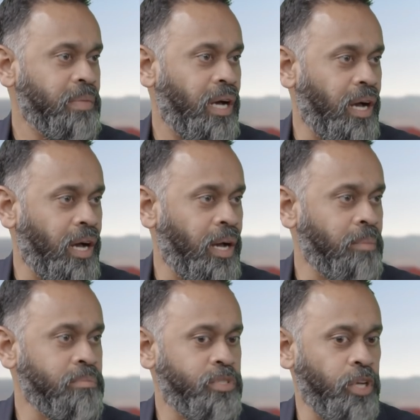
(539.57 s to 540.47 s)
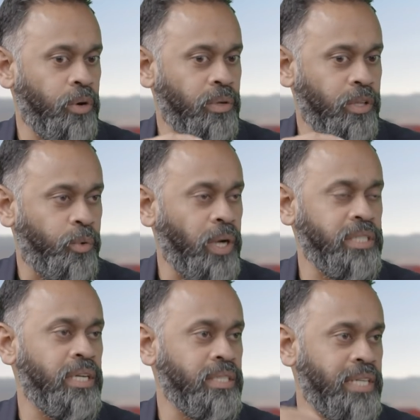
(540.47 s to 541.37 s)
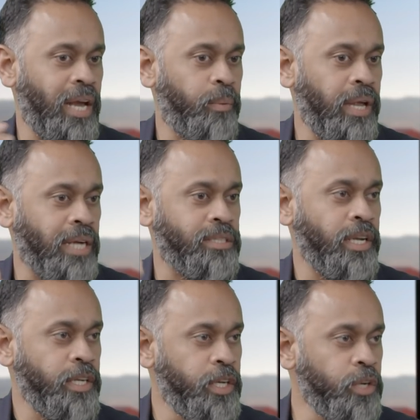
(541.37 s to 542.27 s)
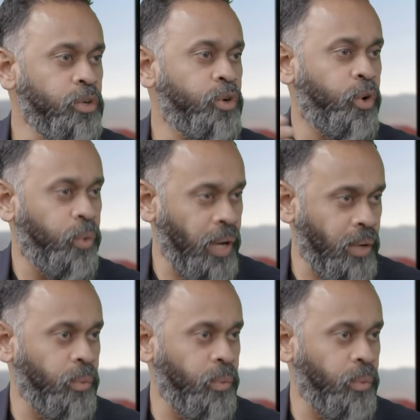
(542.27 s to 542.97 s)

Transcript: Um, so the question is, can we actually do quick